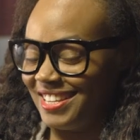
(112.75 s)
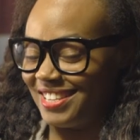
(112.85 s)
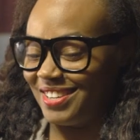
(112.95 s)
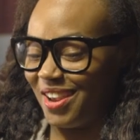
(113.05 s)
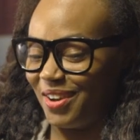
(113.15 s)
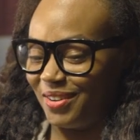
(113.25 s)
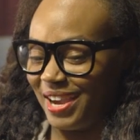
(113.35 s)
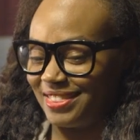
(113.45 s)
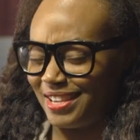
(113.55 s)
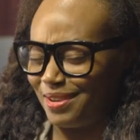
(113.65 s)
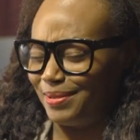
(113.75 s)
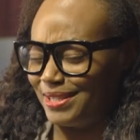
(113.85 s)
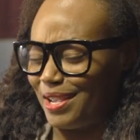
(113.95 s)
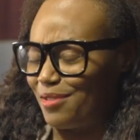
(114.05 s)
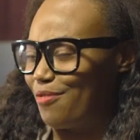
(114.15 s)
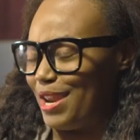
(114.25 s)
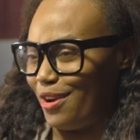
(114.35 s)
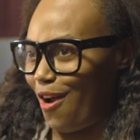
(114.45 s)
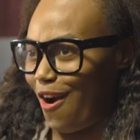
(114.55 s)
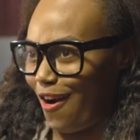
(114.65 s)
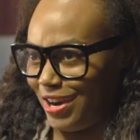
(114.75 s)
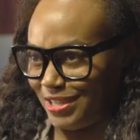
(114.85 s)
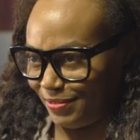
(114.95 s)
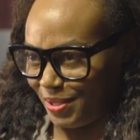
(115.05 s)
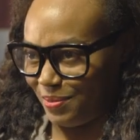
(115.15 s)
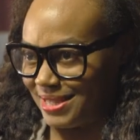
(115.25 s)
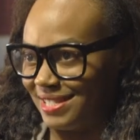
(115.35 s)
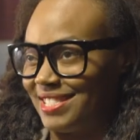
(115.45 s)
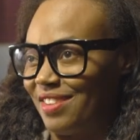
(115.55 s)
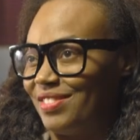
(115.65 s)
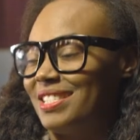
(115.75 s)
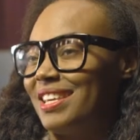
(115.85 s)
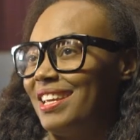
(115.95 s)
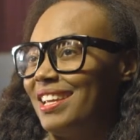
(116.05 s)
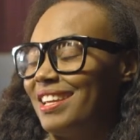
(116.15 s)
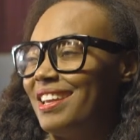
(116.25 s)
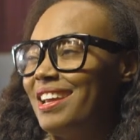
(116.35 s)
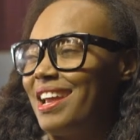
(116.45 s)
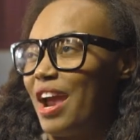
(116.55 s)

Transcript: you know, I think it was like rated R. I definitely wasn't 17.